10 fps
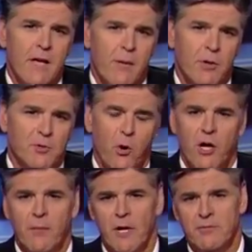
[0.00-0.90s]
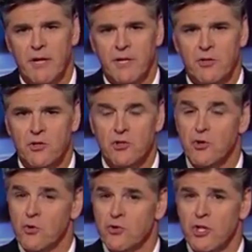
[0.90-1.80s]
And much more coming up tonight. Does
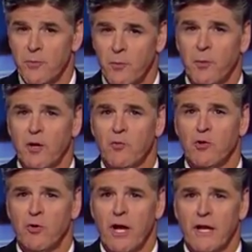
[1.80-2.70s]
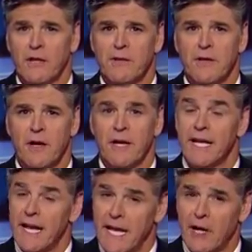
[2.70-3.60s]
George Zimmerman regret
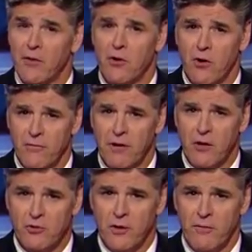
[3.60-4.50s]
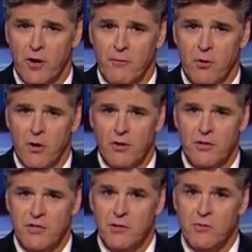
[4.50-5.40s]
getting out of the car to follow Trayvon Martin?
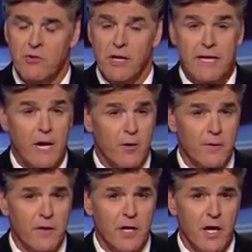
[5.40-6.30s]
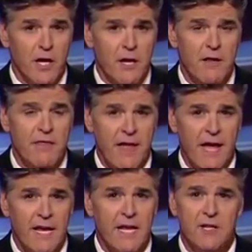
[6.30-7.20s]
Does he regret carrying the gun?
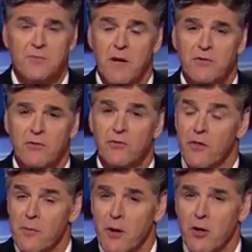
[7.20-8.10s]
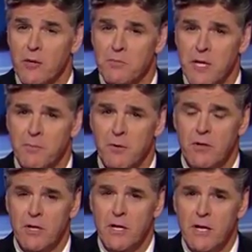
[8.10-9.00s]
That and his message to the American people
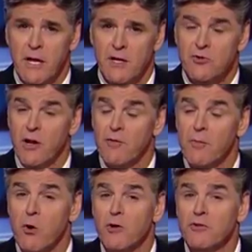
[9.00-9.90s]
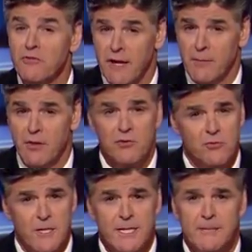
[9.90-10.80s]
and Trayvon Martin's family.
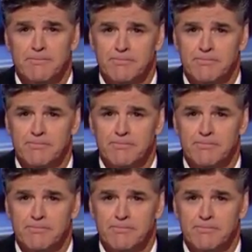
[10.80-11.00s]
Straight ahead.